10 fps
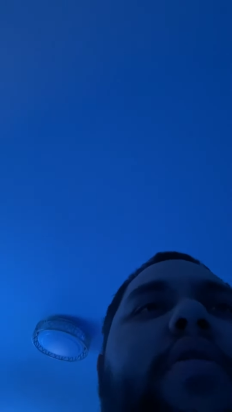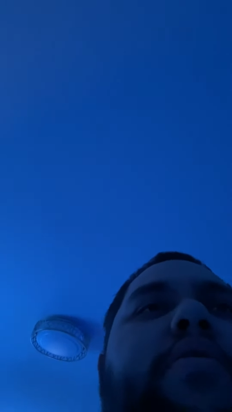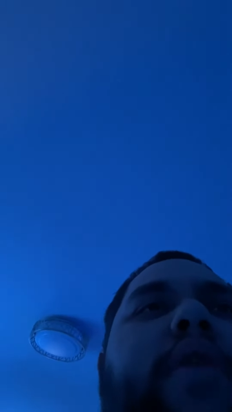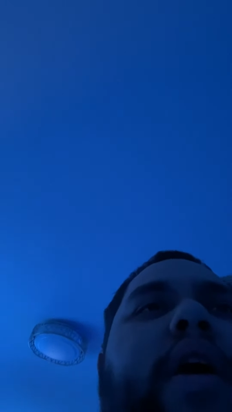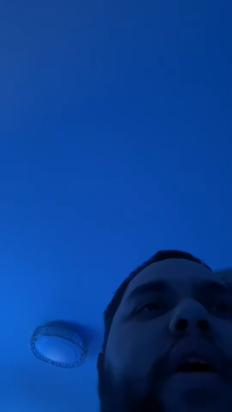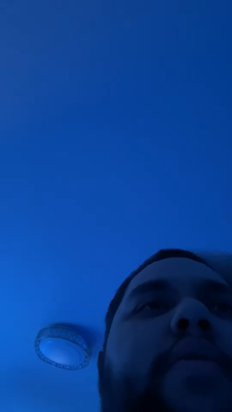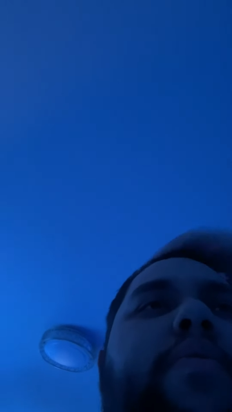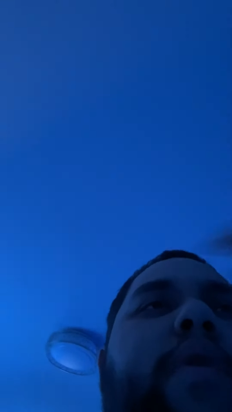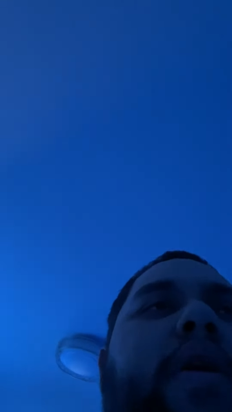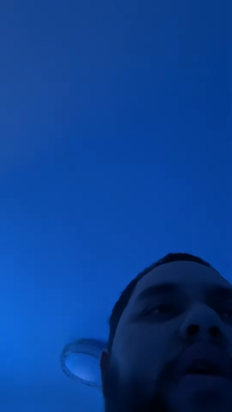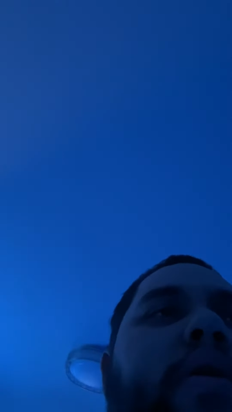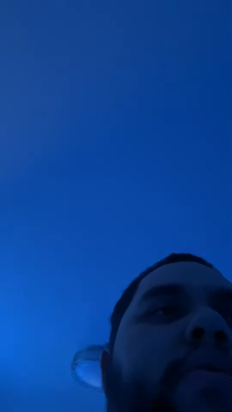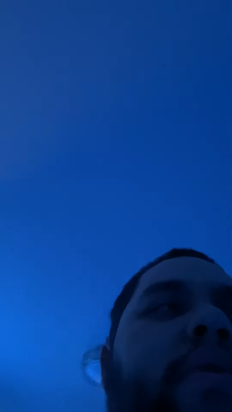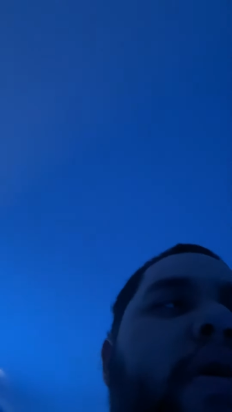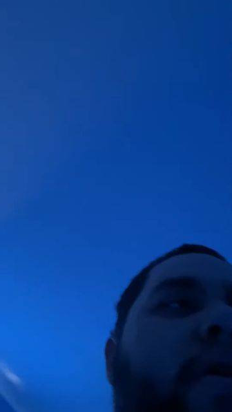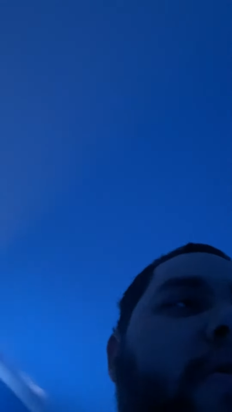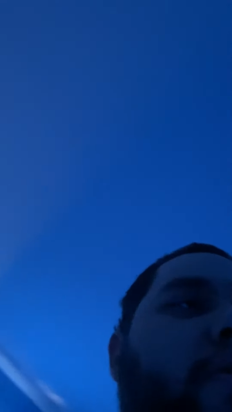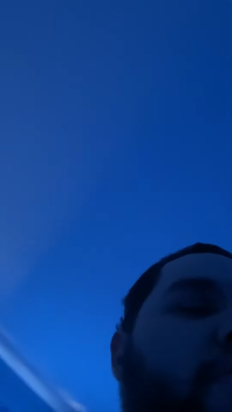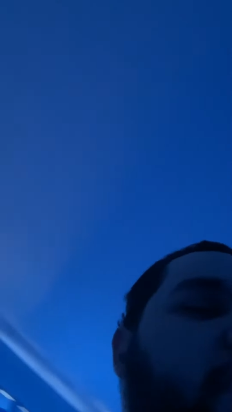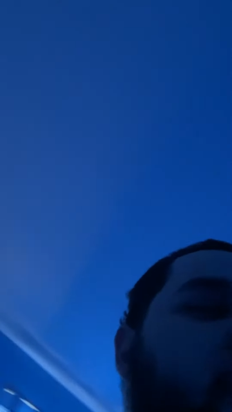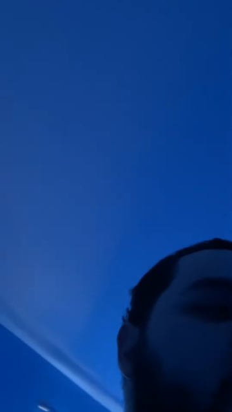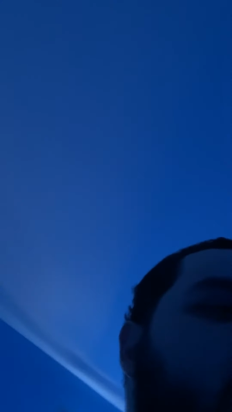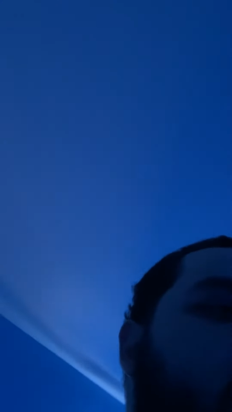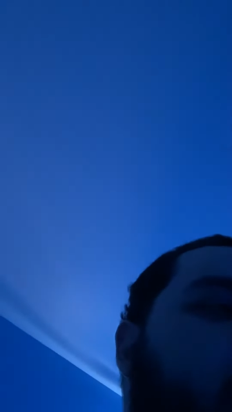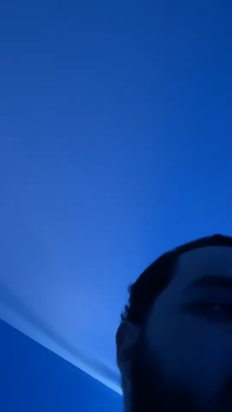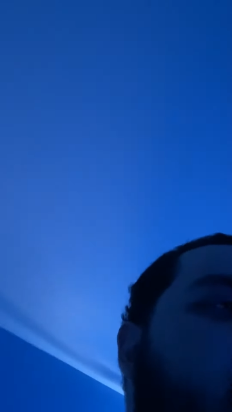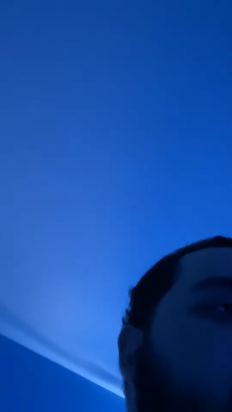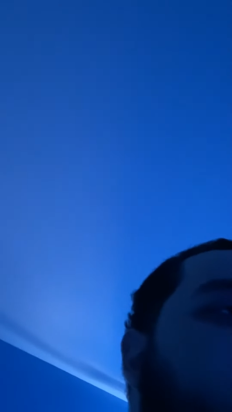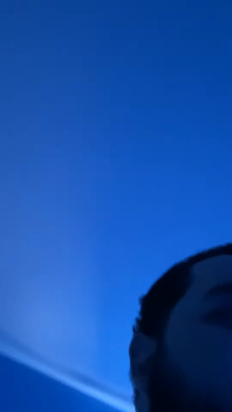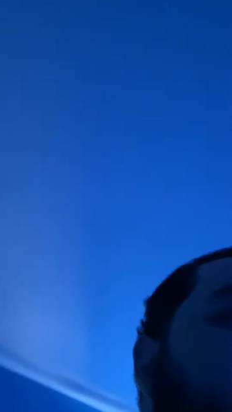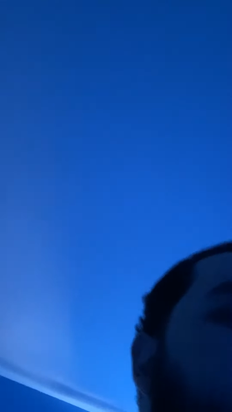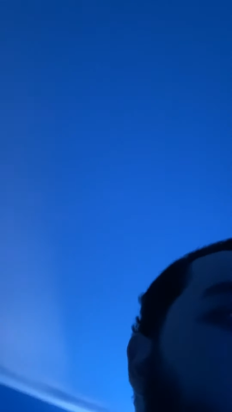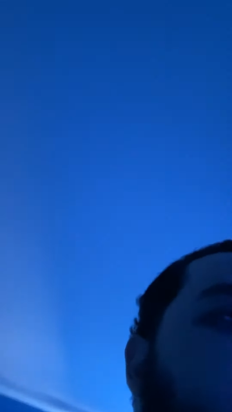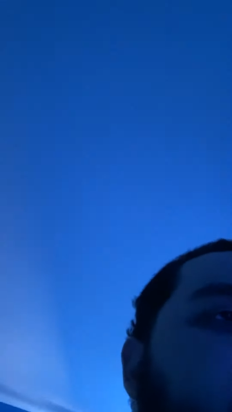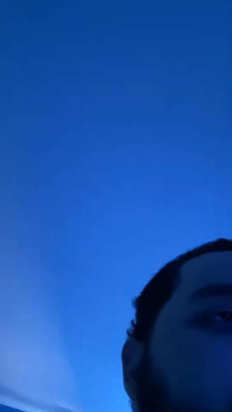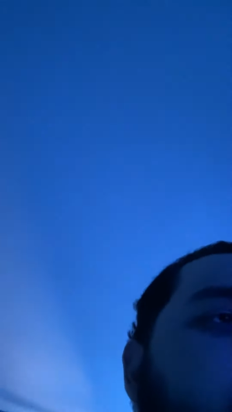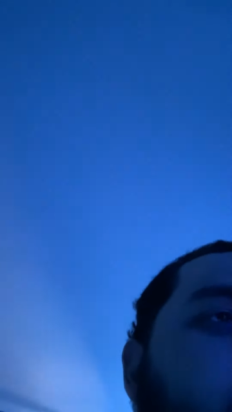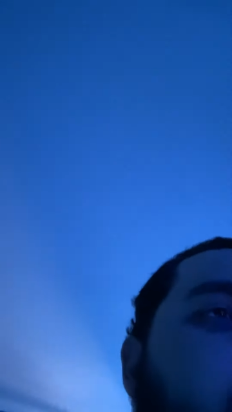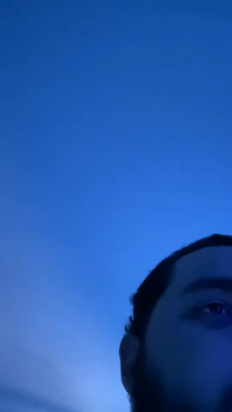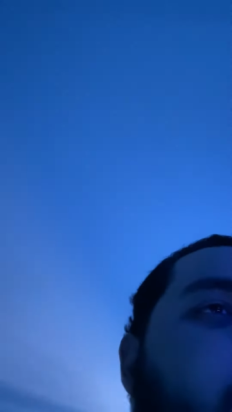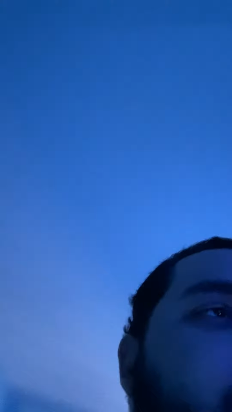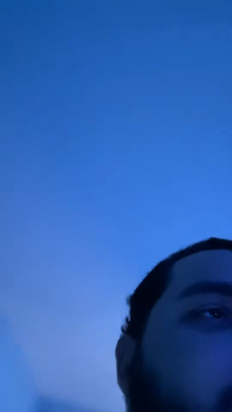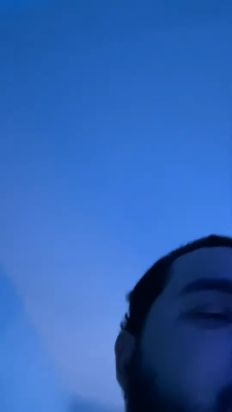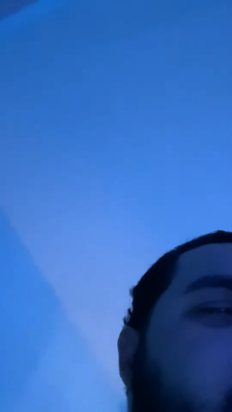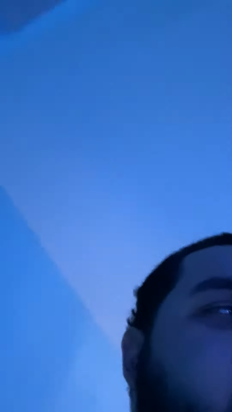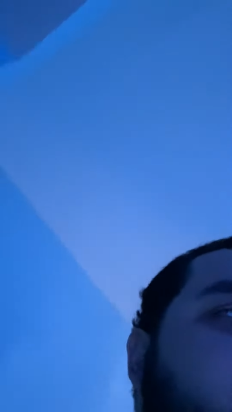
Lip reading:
[unreadable: no face in view]